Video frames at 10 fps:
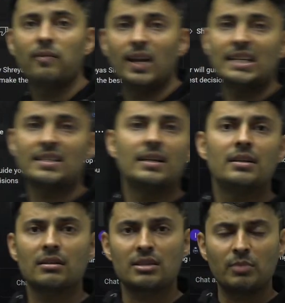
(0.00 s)
offline
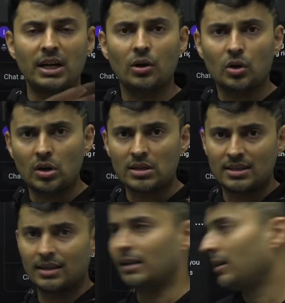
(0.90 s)
center spread across
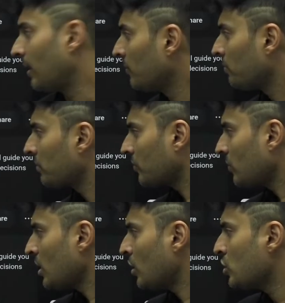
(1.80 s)
the country.
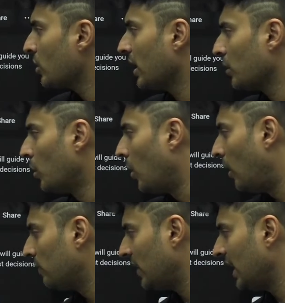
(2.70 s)
So you can go
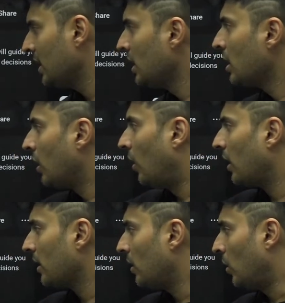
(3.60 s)
offline
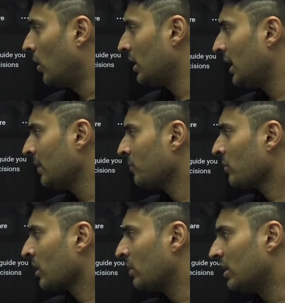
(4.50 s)
or online,
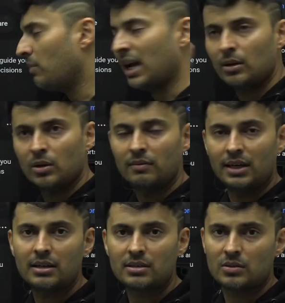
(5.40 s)
but the Bangalore
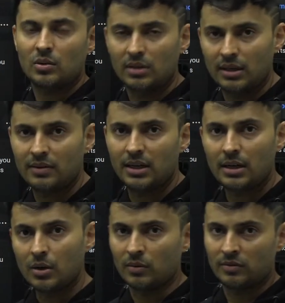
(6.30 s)
event is
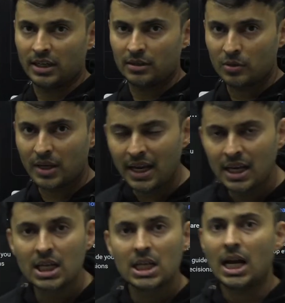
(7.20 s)
definitely offline. Okay.
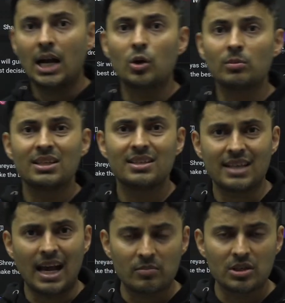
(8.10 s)
I hope this is
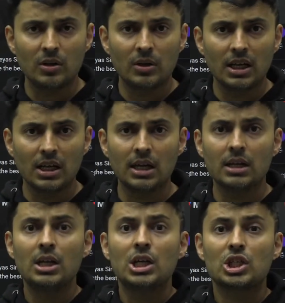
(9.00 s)
absolutely clear.
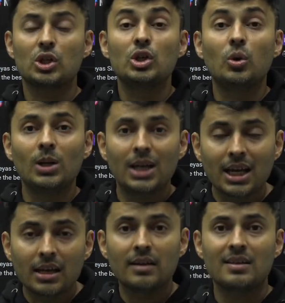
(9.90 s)
So don't
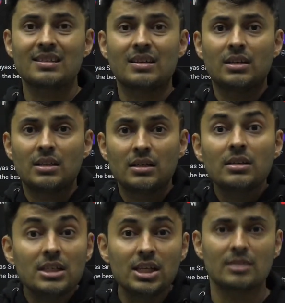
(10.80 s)
take any risk.
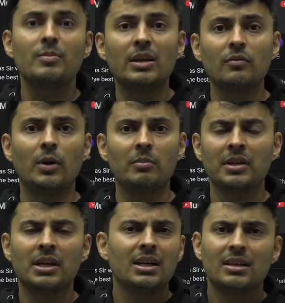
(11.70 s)
Just be informed.
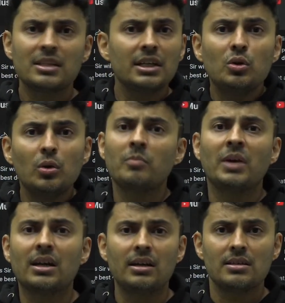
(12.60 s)
See, don't make a